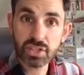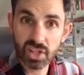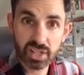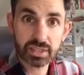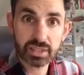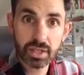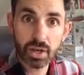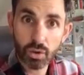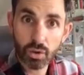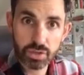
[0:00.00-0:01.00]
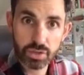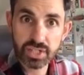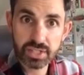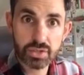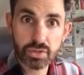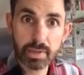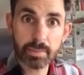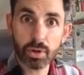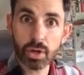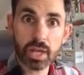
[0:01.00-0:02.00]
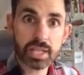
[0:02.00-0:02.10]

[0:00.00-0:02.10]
So, like, of those 600 people,